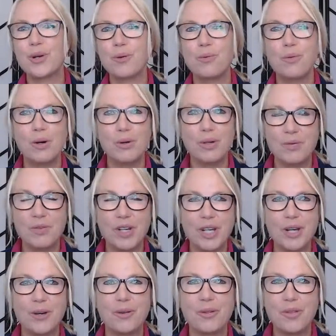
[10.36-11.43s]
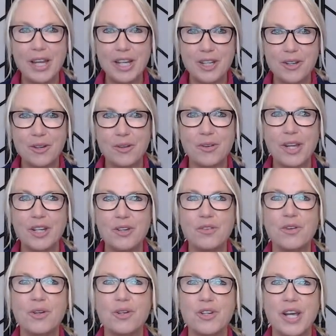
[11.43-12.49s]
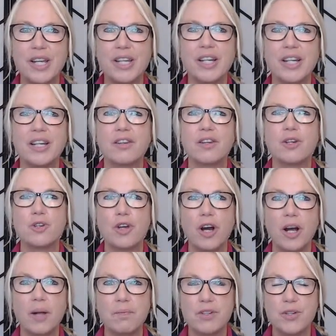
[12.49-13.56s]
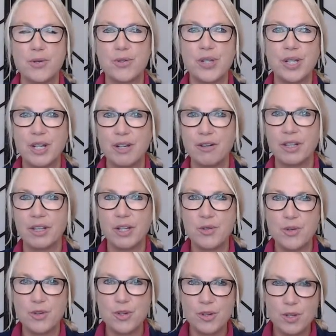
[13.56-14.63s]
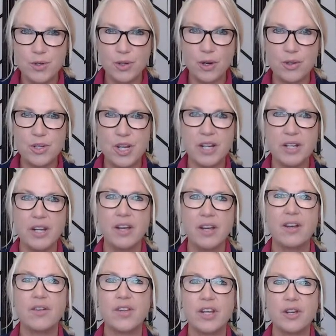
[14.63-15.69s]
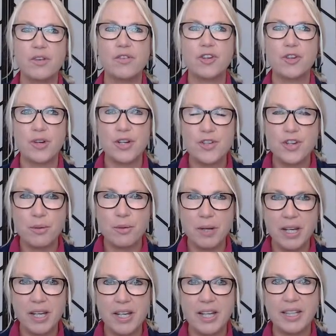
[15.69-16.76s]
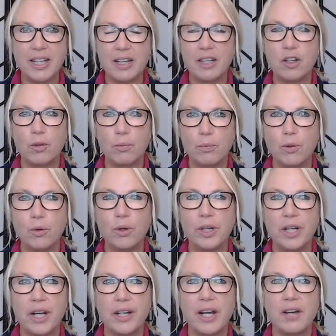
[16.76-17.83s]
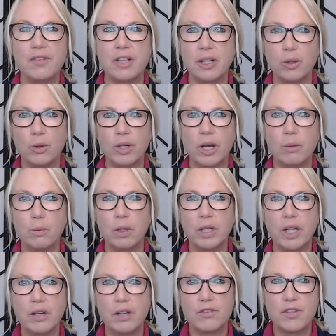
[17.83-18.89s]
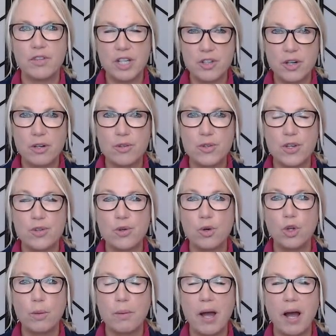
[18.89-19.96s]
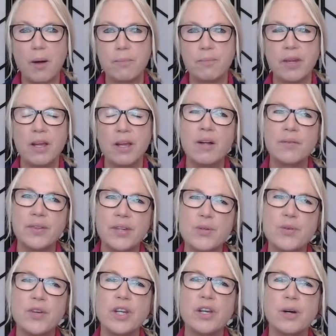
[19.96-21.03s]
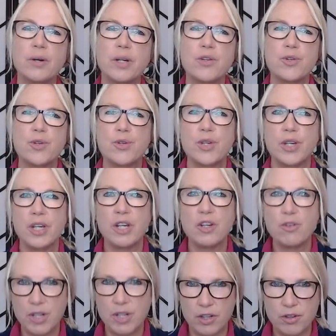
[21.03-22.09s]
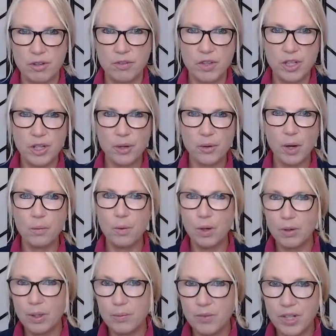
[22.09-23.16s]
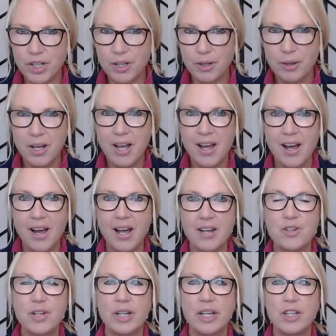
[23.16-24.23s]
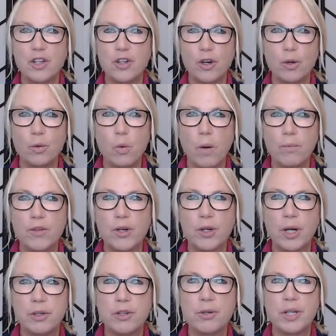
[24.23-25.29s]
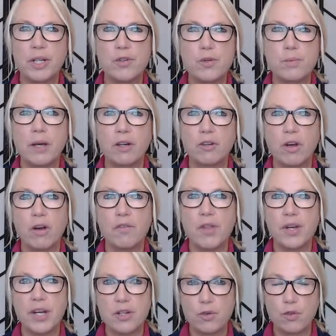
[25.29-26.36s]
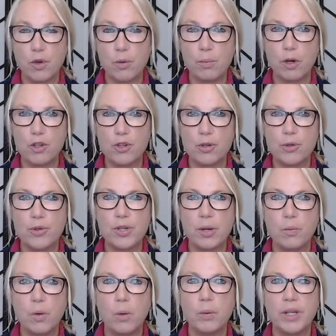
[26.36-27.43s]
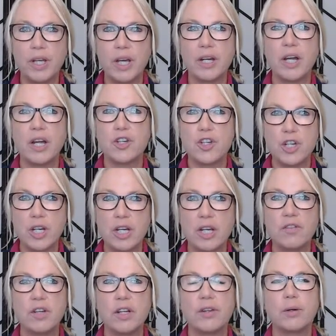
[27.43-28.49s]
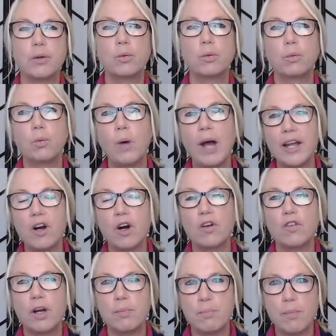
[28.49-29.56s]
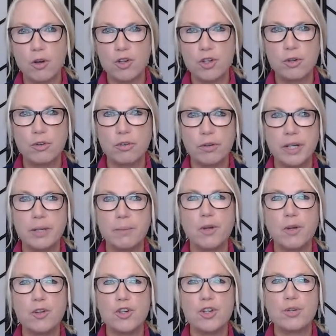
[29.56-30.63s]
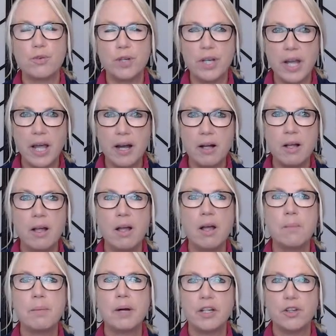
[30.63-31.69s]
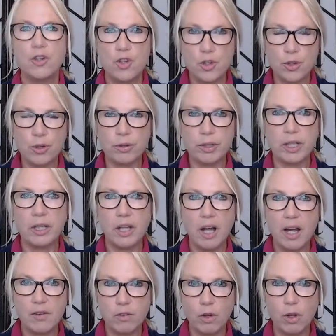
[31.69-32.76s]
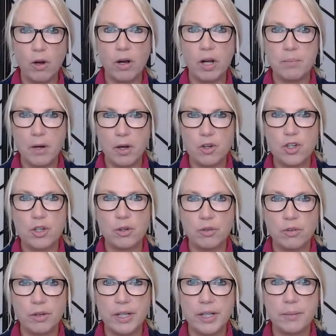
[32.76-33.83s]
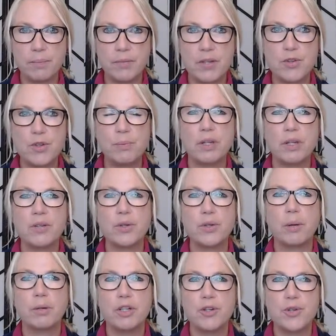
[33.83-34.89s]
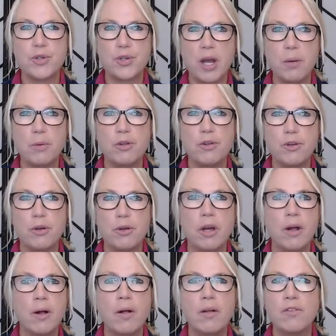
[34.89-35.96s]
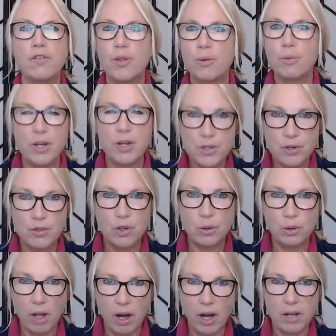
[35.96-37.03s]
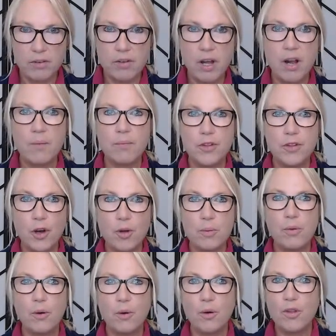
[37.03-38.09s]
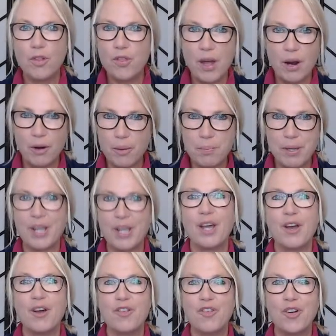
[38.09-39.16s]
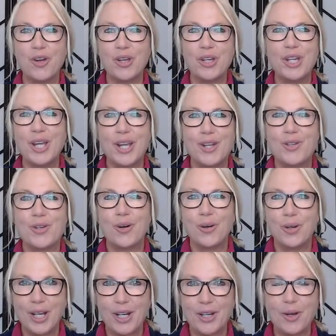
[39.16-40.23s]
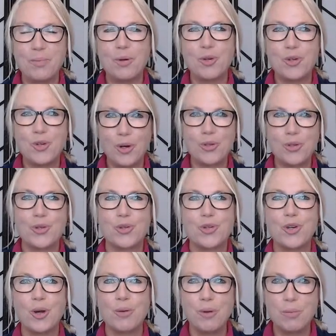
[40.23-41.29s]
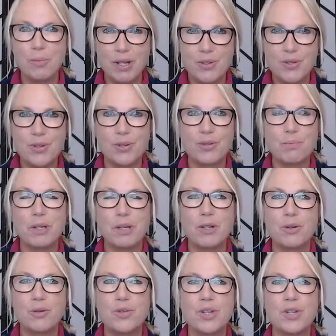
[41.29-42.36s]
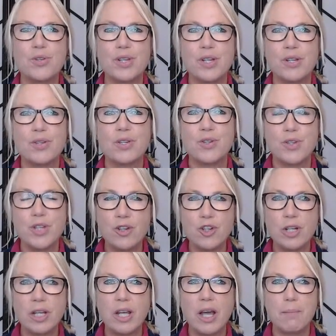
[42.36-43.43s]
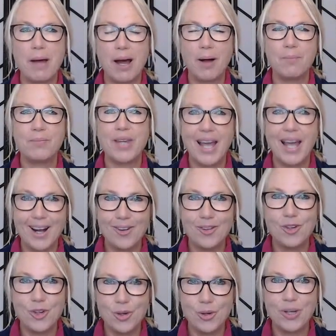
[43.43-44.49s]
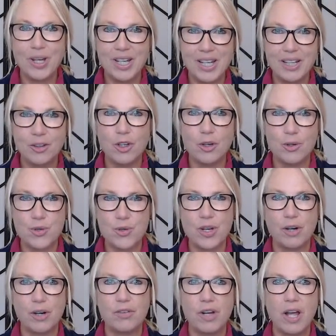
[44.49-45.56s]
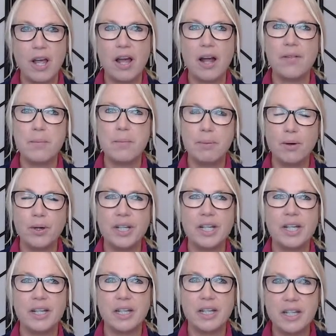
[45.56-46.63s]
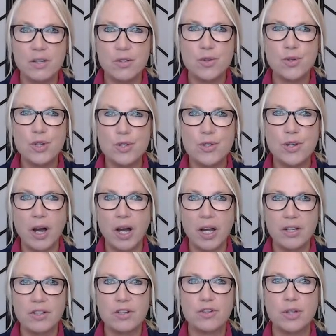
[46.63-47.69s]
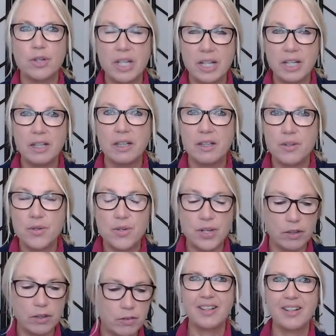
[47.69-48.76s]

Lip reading: a welcome video. Thank you. Thank you for taking the time to sit here and listen to this content. Thank you for trusting me and getting on board and having a look at what Life Detox is all about. This video is just an introductory video, a welcome video, and to let you know what you're going to expect over the next few modules and what we can achieve in the way of emotional freedom, not just for now, but enduring, lifelong emotional freedom, something that's going to stay with you for the rest of your life. No more therapy for years on end, no more doctors, no more medicines, because this is essentially about how you can heal yourself. And the body, it is designed to heal itself.